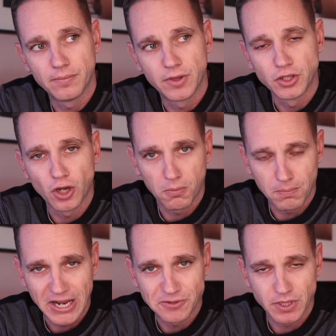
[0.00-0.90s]
yacht
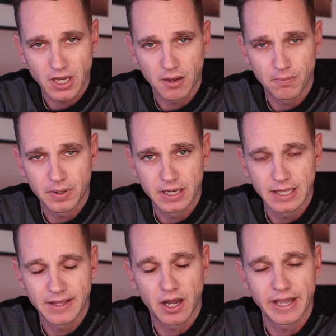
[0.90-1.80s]
management
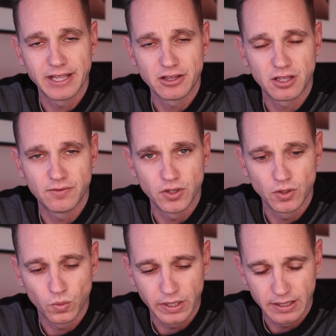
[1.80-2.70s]
company that I
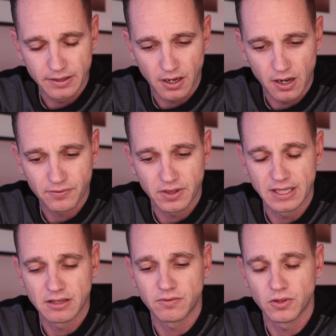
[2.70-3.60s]
interviewed with after the
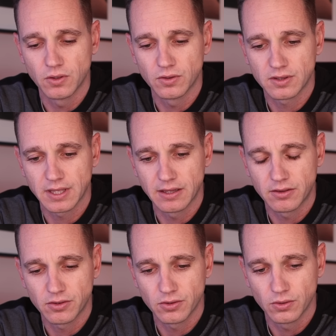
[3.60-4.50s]
interview said
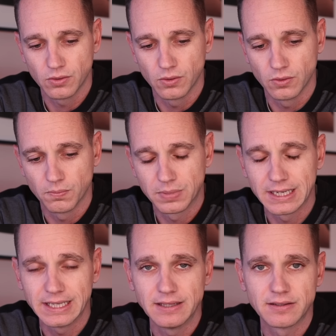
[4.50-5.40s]
to,
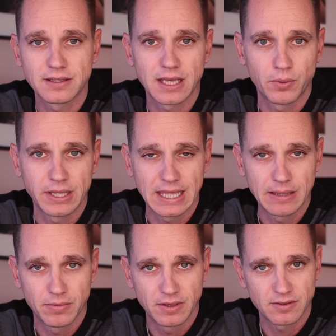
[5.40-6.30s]
please, can we
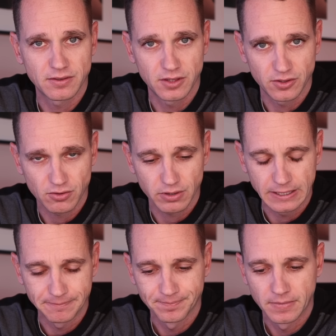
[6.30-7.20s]
keep this
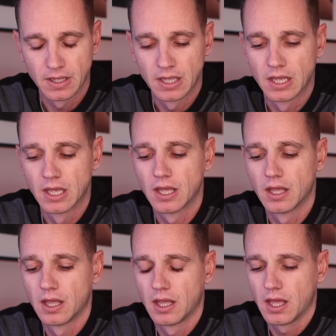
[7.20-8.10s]
discreet
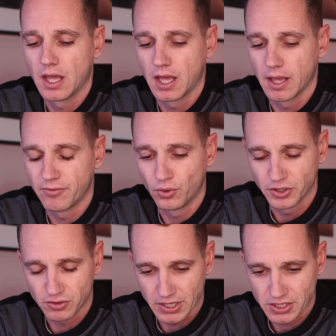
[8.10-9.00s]
for
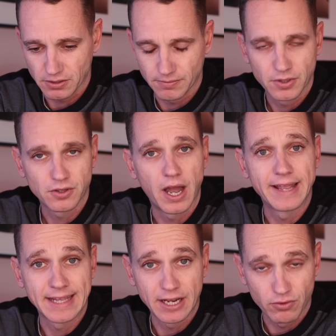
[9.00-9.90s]
discretion? So I
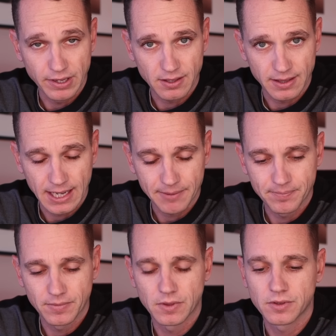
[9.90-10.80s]
did agree to that.
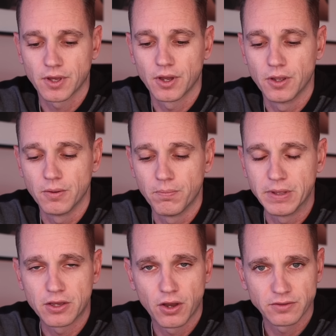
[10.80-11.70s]
So
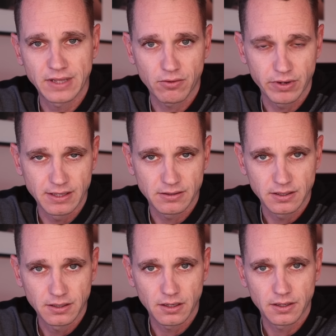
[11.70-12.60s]
because of that
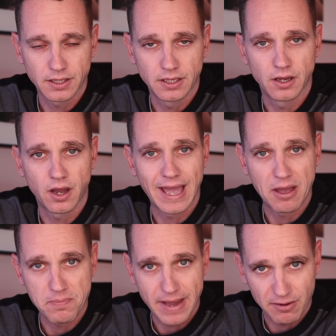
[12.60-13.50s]
reason, you know, I am
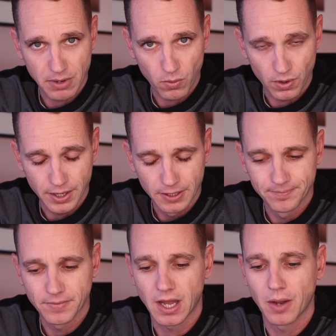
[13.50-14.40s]
a man of my word.
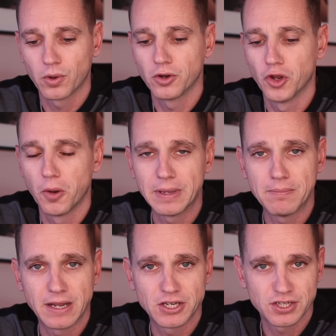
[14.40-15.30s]
I will not be
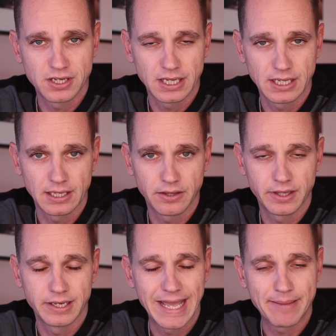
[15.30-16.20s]
mentioning
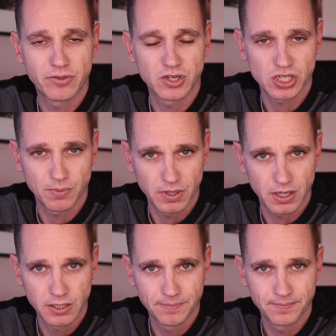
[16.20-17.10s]
the name of the
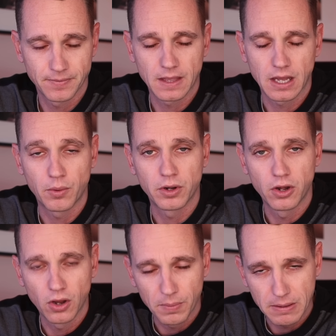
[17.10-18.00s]
shipyard. I will
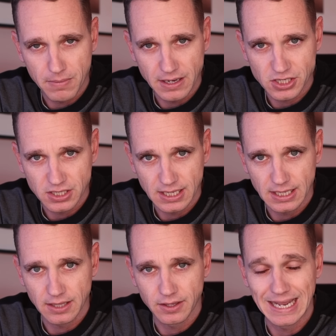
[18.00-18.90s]
not be
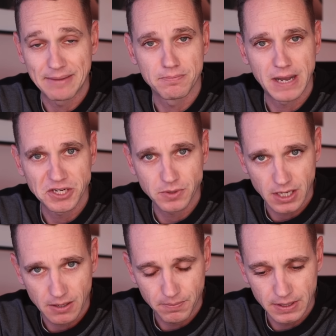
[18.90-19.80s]
mentioning the name of the management
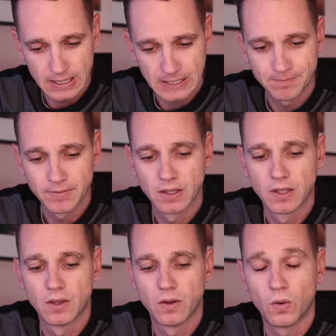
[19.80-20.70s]
company
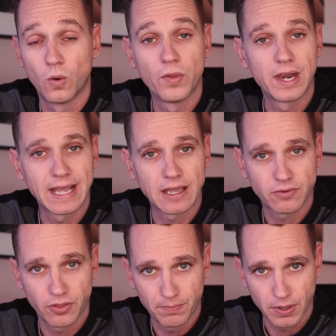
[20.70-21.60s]
or the length
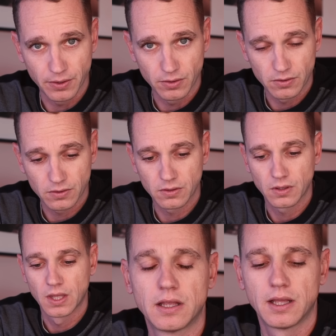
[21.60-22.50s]
of the boat,
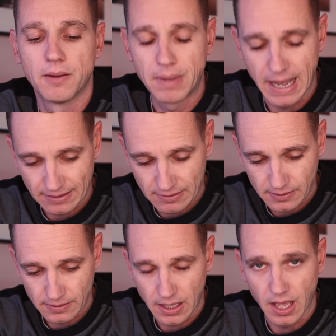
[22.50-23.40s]

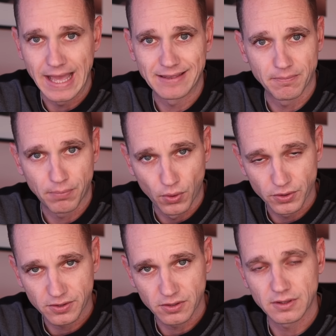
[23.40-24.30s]
but it's
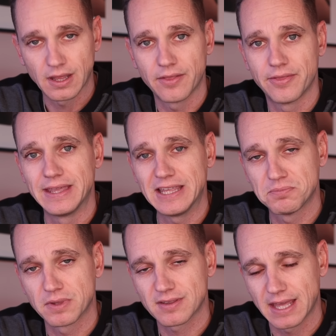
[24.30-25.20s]
important that these
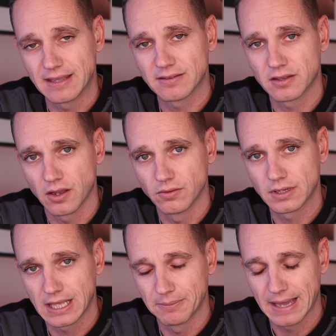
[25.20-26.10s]
mistakes don't keep